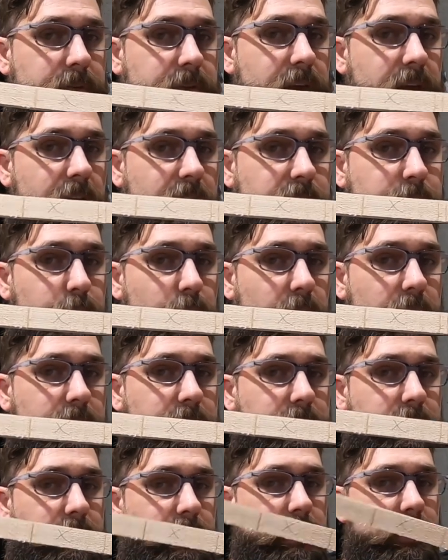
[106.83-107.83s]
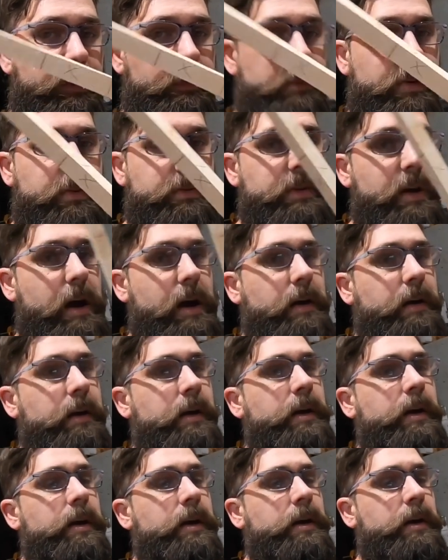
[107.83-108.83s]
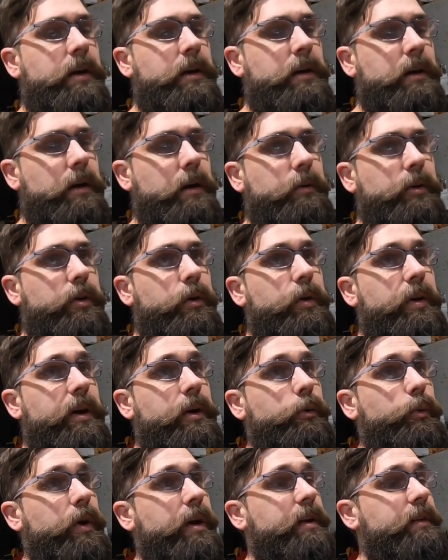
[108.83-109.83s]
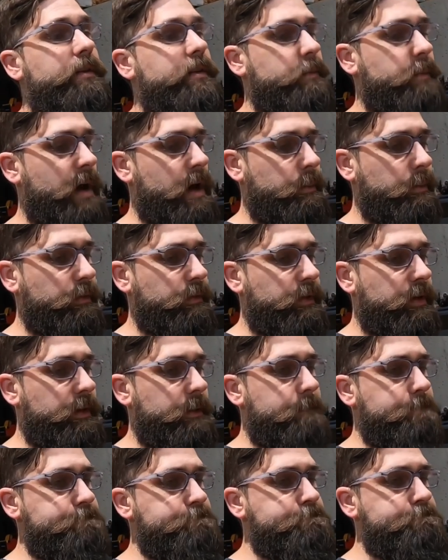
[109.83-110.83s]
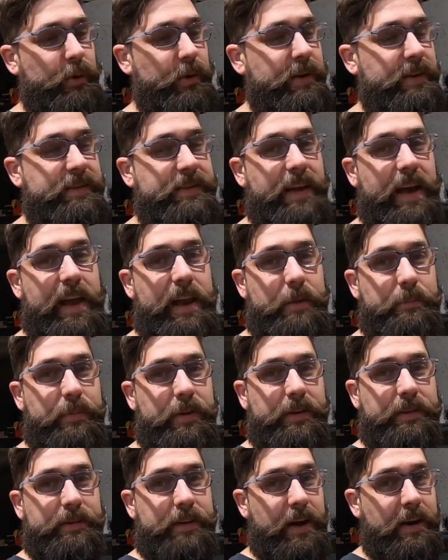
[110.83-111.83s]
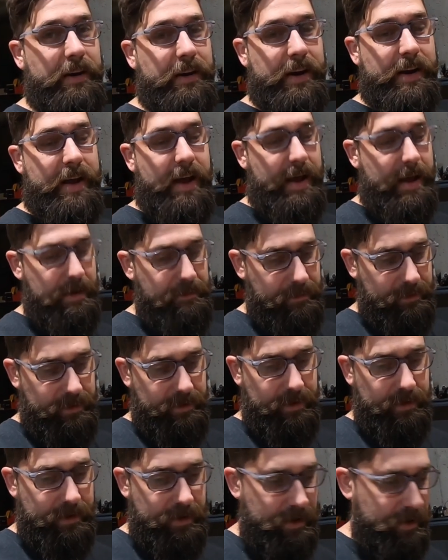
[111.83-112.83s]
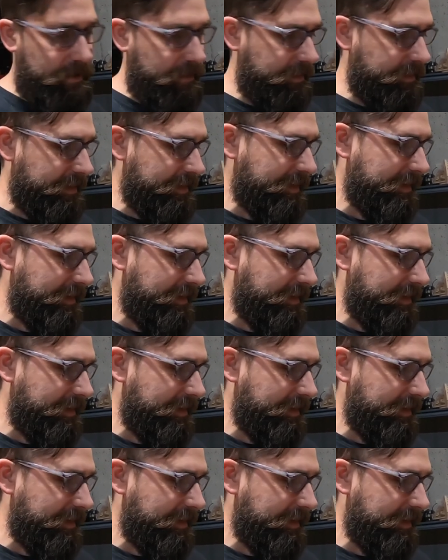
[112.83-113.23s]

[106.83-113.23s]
is the X brace. Here's my stock. I'm gonna go ahead and radius the bottom of it, pre-scallop it, cut it in half, and then uh,